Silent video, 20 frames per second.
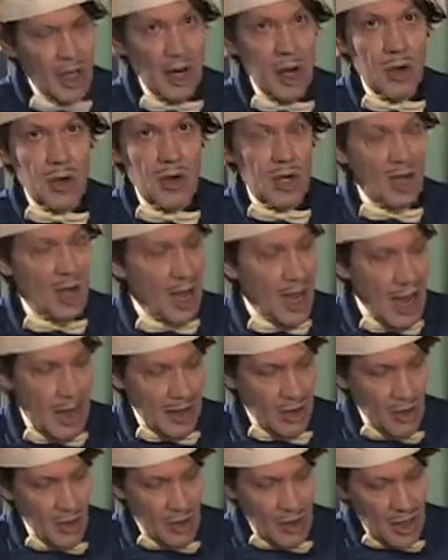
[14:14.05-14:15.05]
it out a
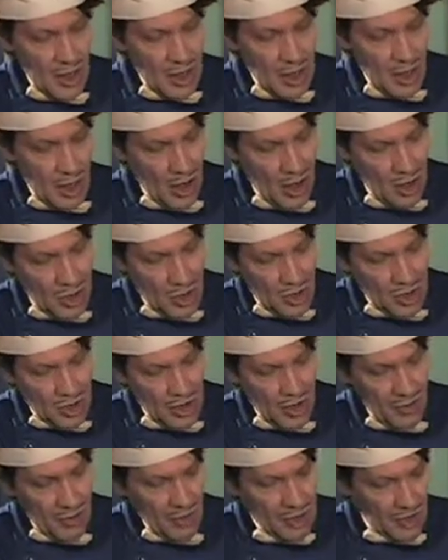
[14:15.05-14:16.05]
lot. You can get
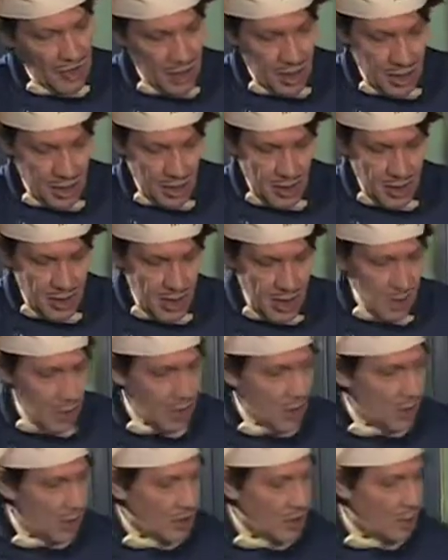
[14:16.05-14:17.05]
almost everything out of there
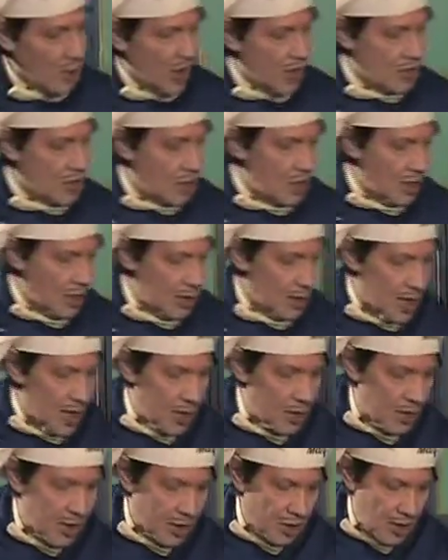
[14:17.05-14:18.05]
with the spatula.
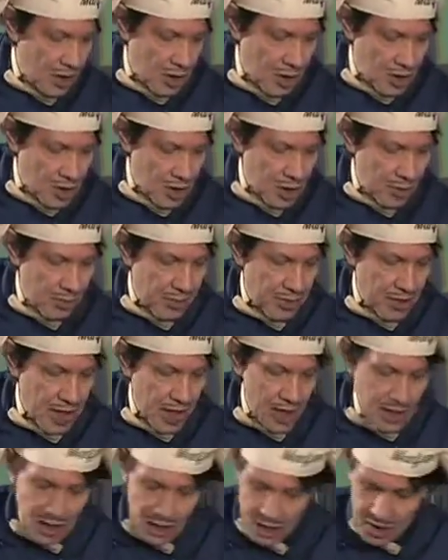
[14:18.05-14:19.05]
Down it goes. You put
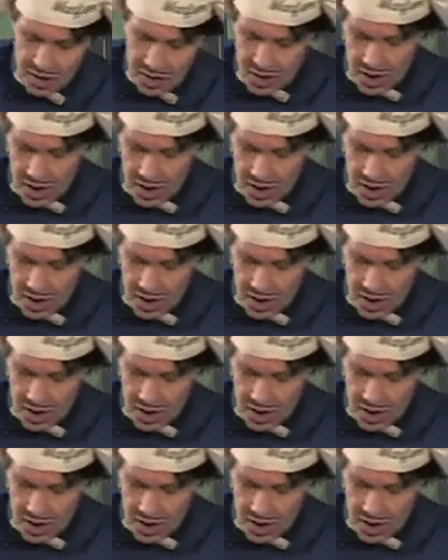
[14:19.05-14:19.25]
that in the